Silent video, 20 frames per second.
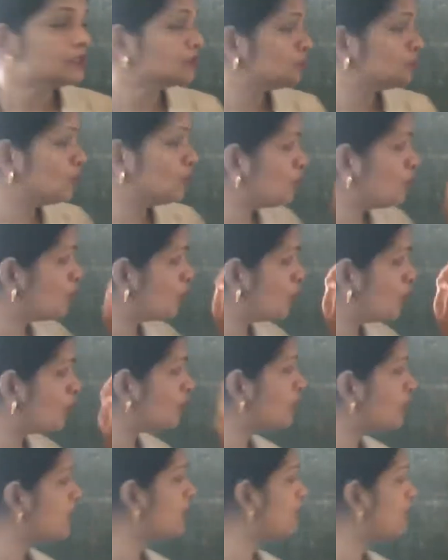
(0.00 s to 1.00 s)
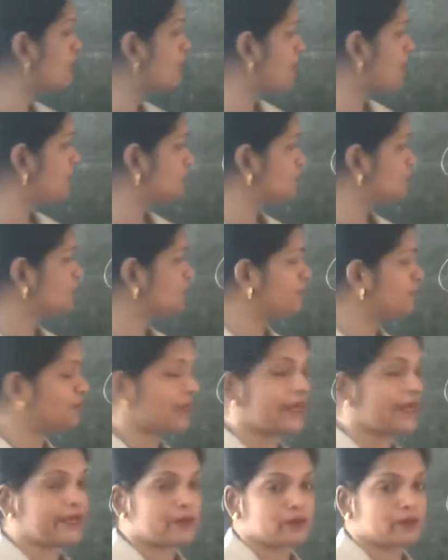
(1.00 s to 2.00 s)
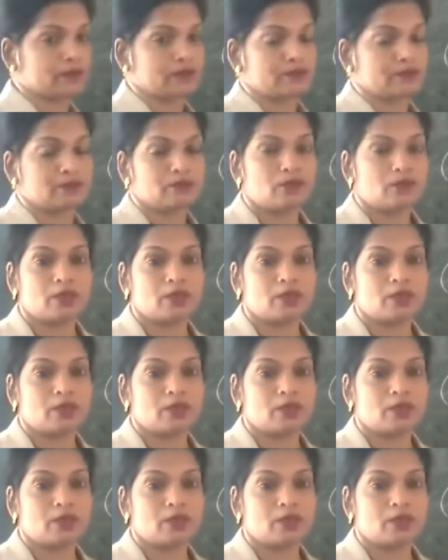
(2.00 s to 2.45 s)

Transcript: So molar mass of nitrogen,